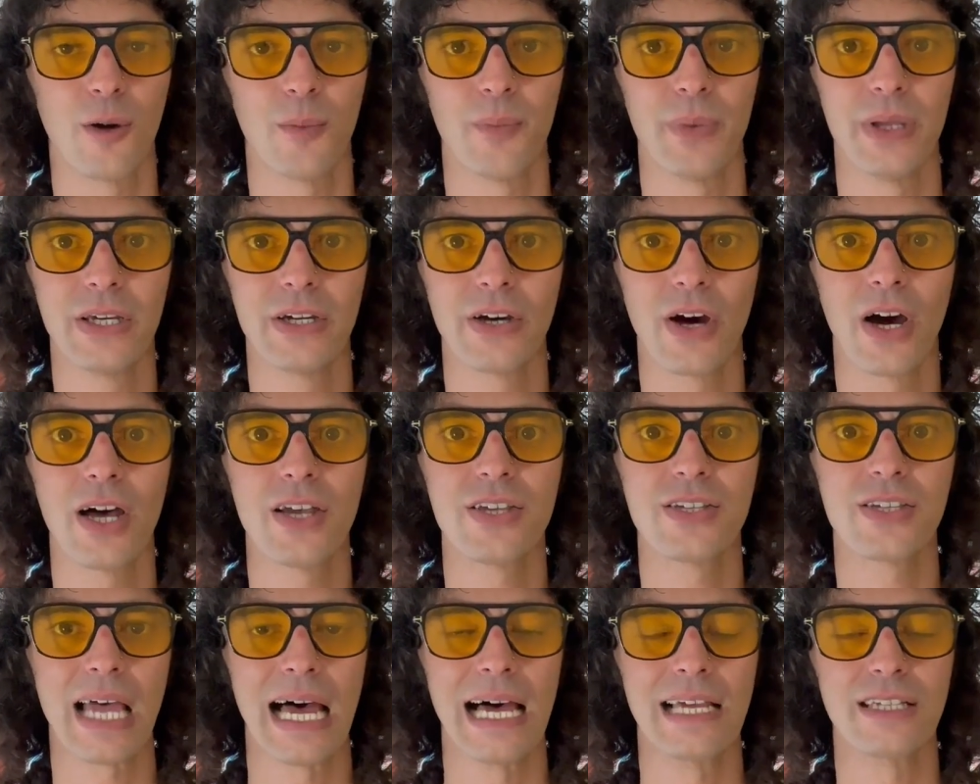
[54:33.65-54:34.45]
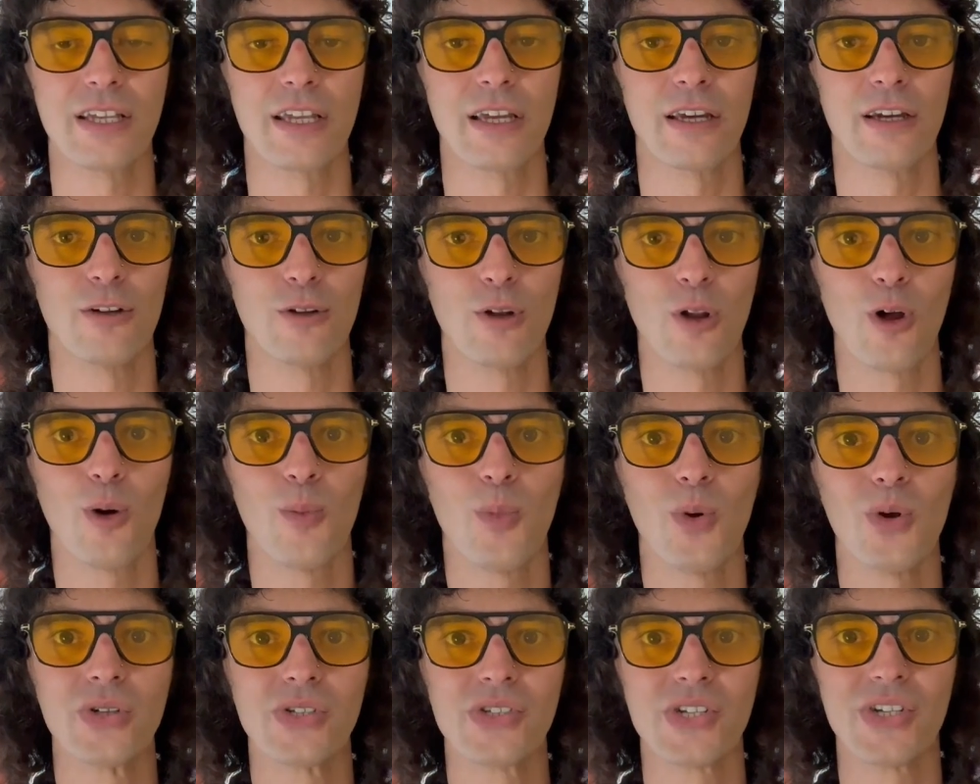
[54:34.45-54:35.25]
because as a
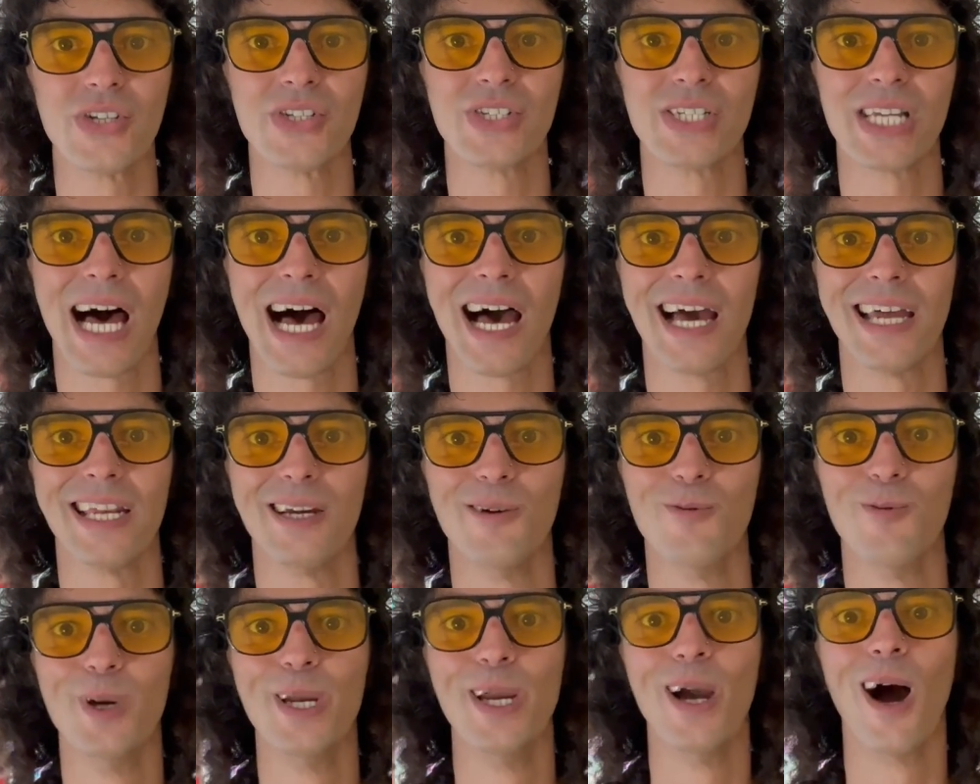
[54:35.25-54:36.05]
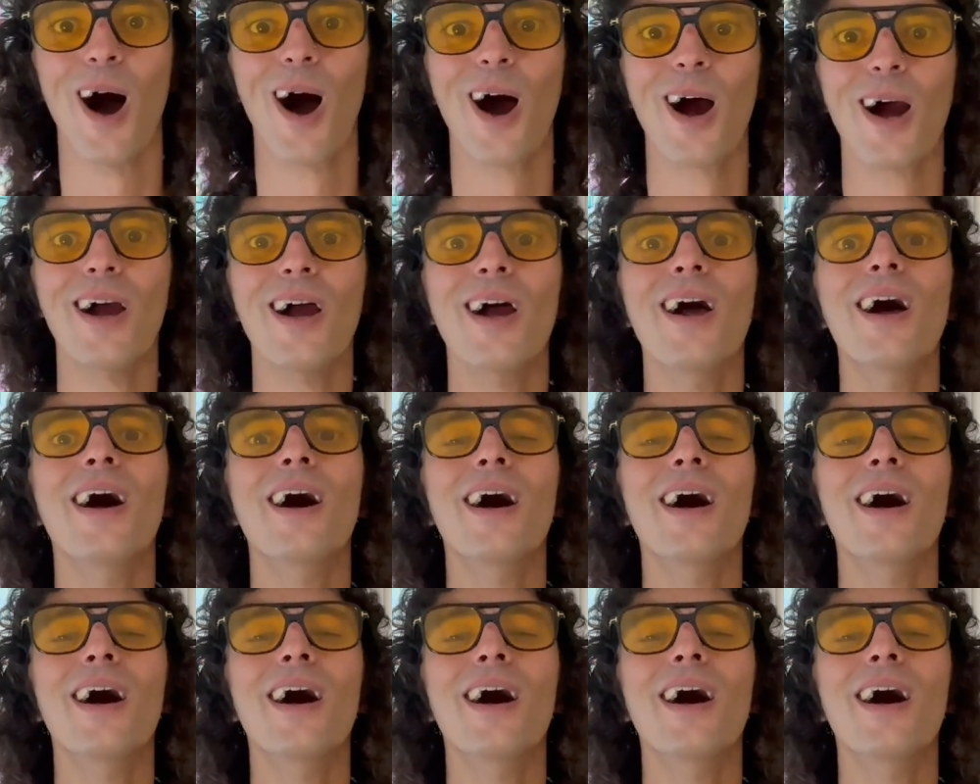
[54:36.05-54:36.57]
global society, we are